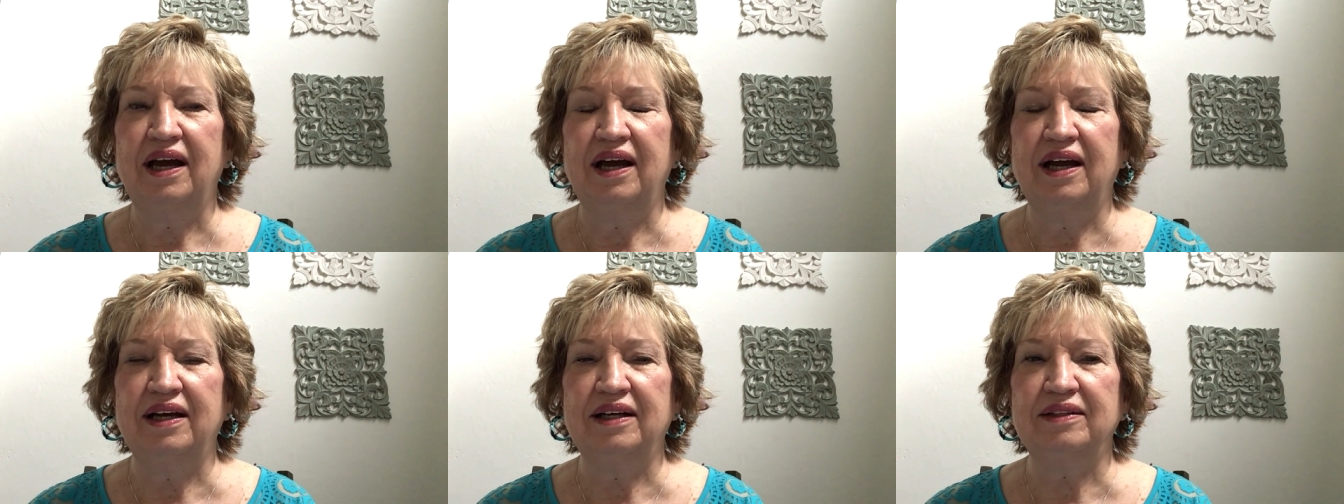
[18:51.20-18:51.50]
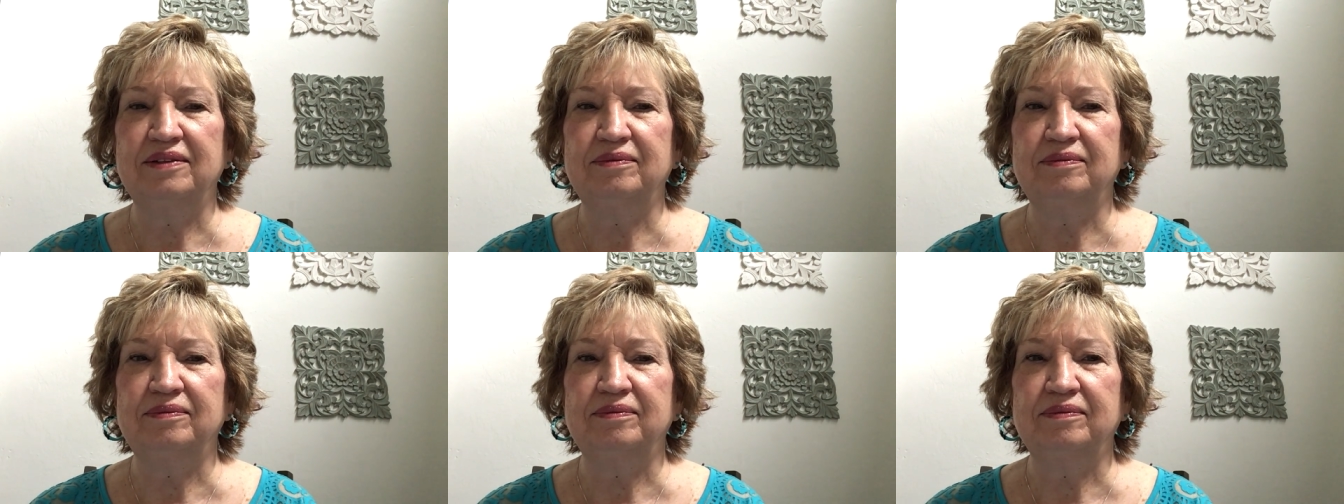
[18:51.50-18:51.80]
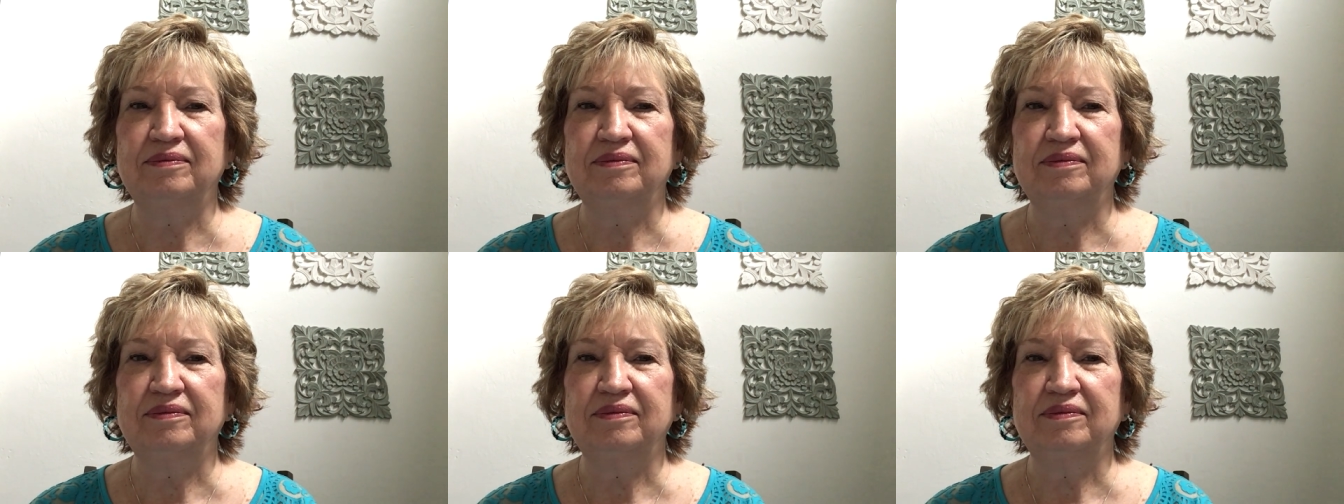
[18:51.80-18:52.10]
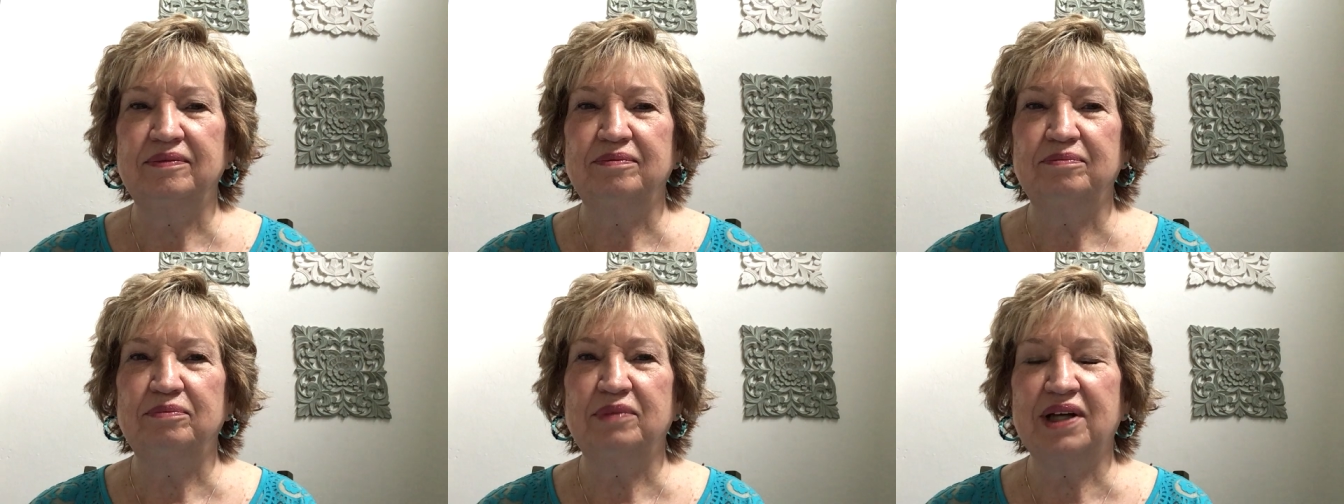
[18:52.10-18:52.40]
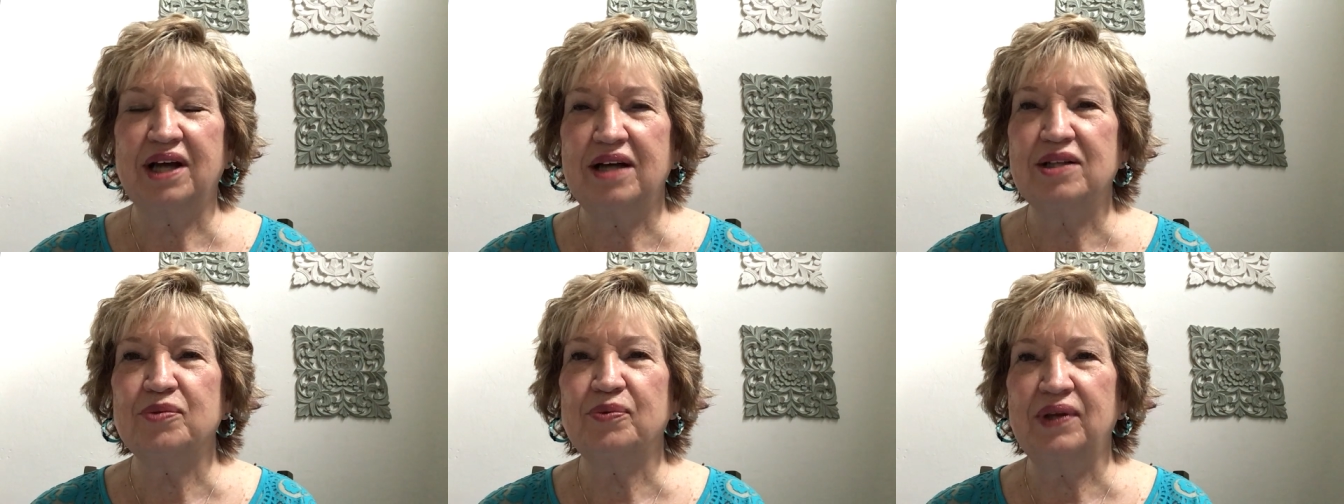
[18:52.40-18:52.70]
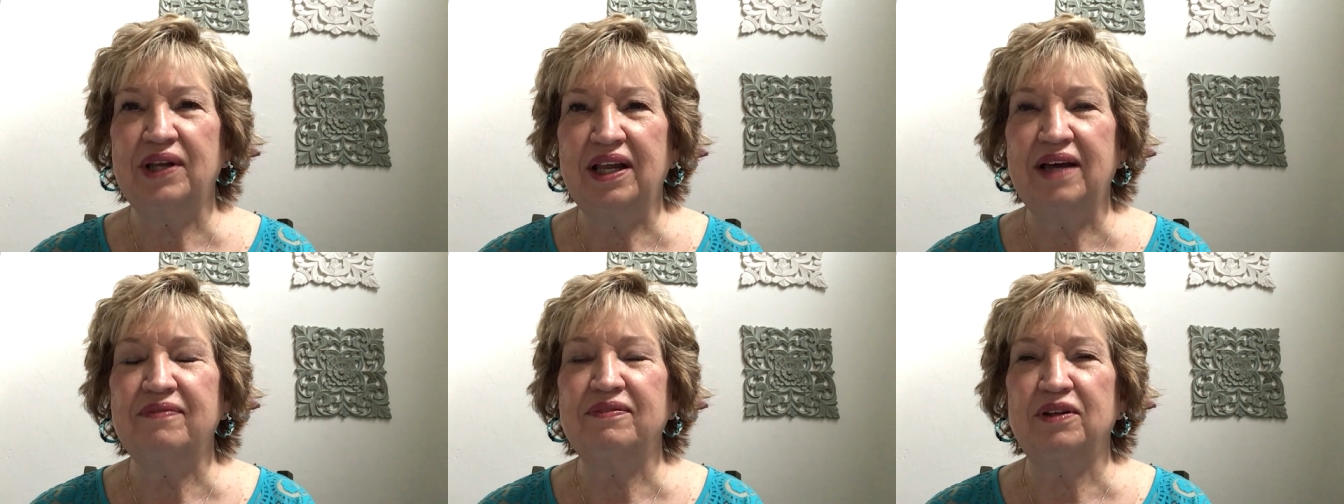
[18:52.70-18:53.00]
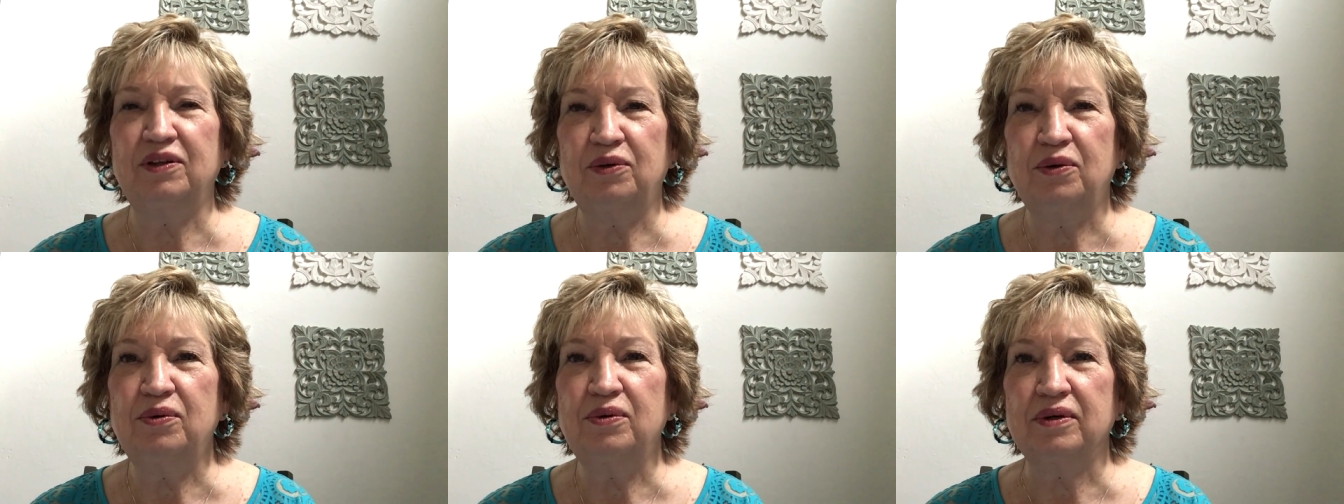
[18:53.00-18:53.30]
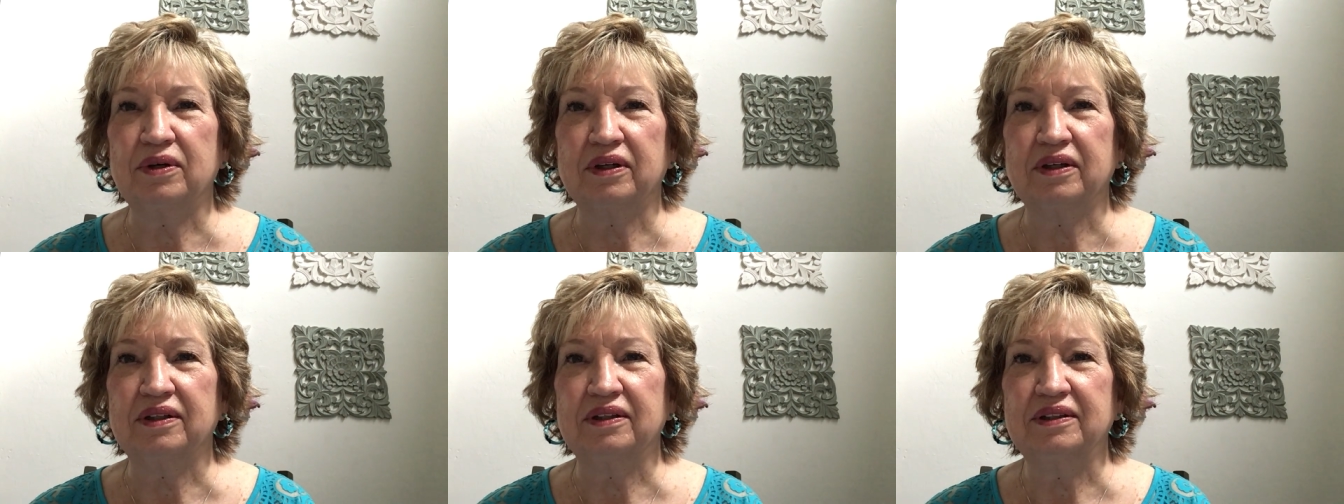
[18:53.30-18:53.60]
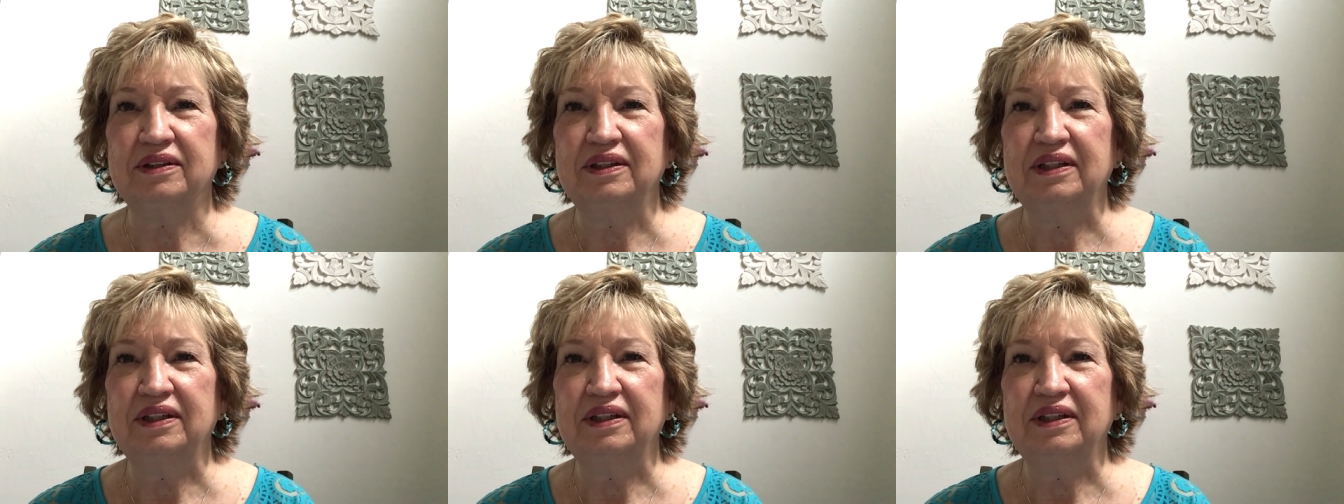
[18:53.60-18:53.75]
um, because we love the lord